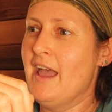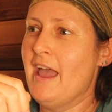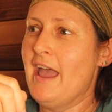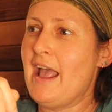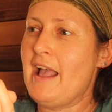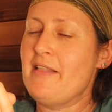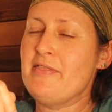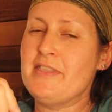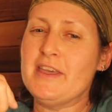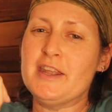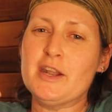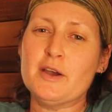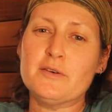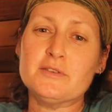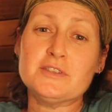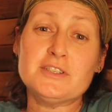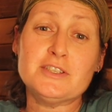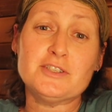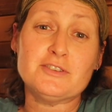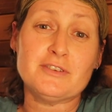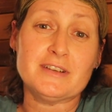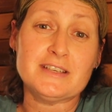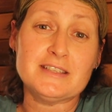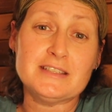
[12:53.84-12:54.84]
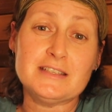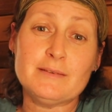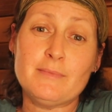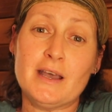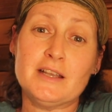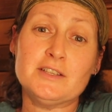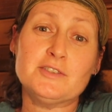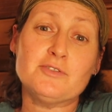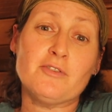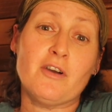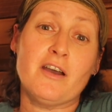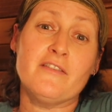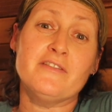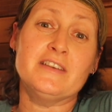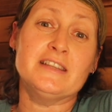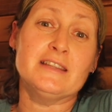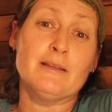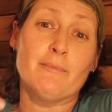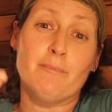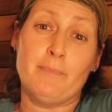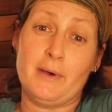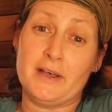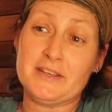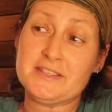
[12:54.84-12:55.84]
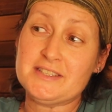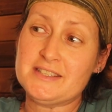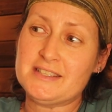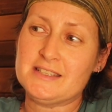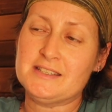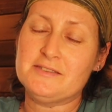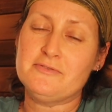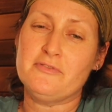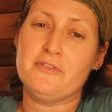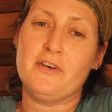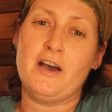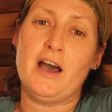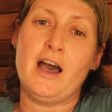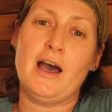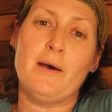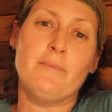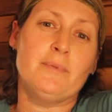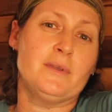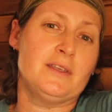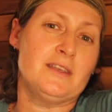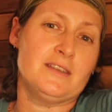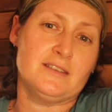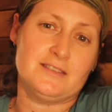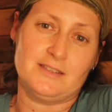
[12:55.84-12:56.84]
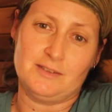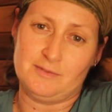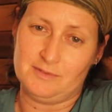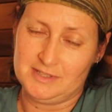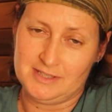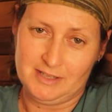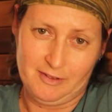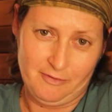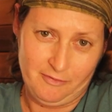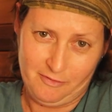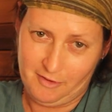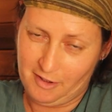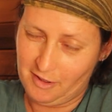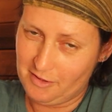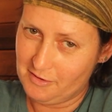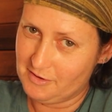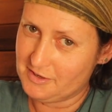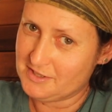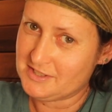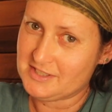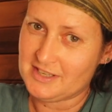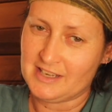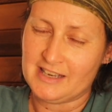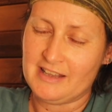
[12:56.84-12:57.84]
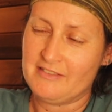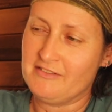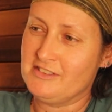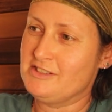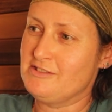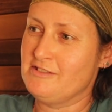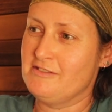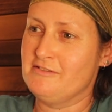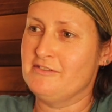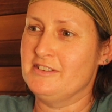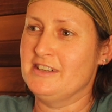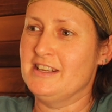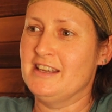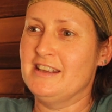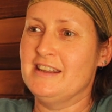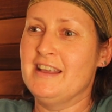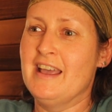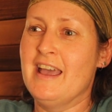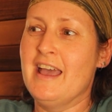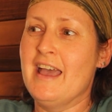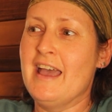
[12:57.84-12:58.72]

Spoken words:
and then I was stressed about driving the bus this far because it was the furthest I'd ever driven it,